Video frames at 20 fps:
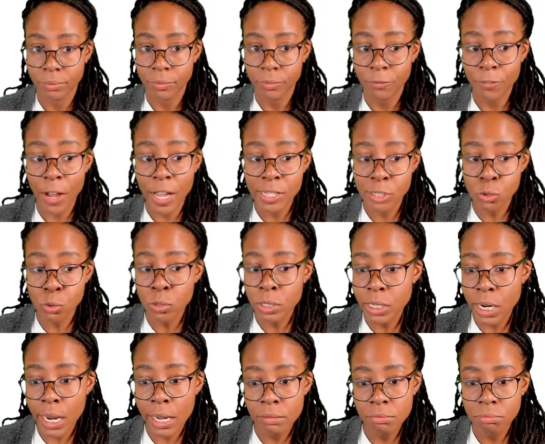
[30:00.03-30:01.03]
First
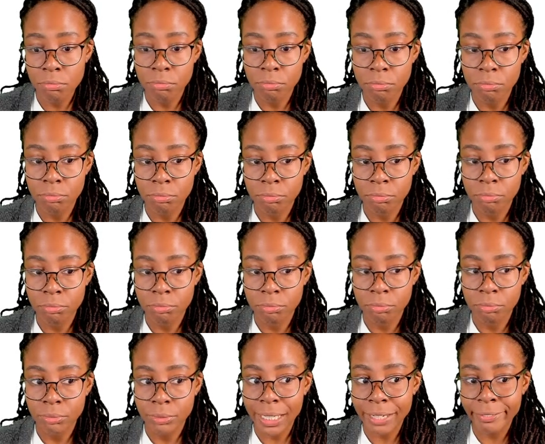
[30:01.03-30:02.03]
order,
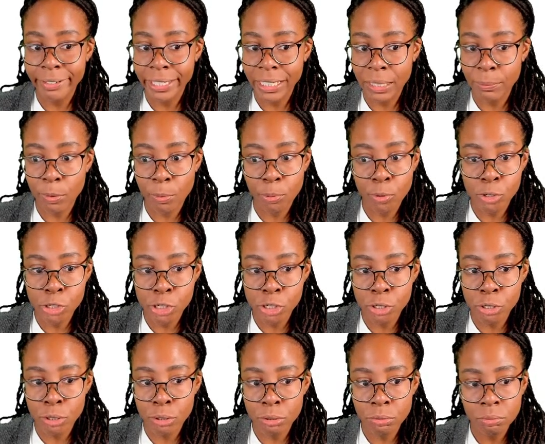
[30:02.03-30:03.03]
directly
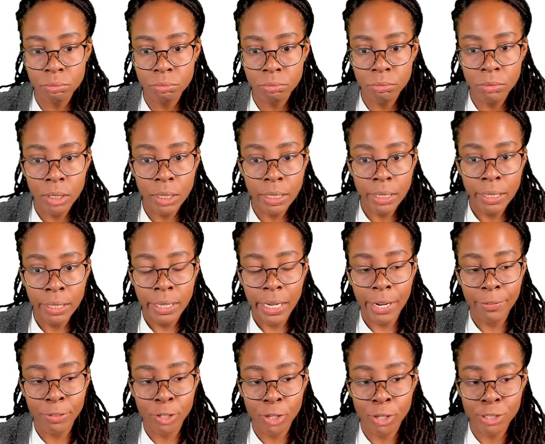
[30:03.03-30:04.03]
proportional.
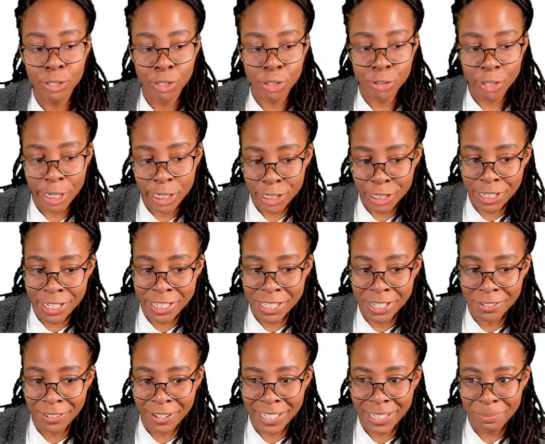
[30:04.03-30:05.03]
If the concentration is
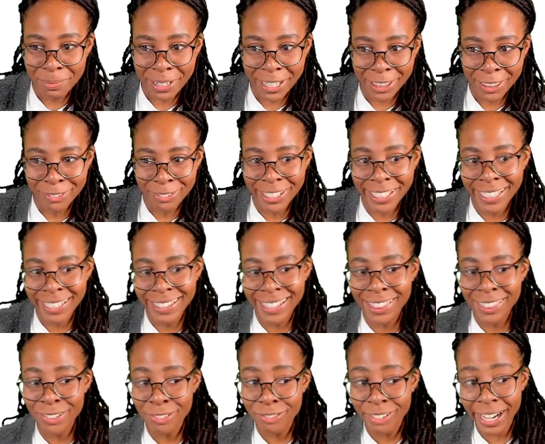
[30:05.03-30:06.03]
divided by 3,
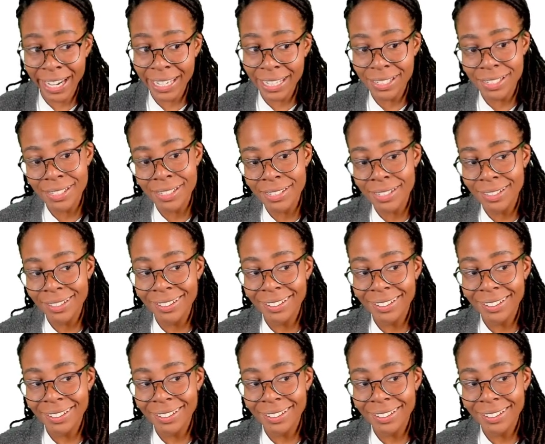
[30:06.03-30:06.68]
then the rate,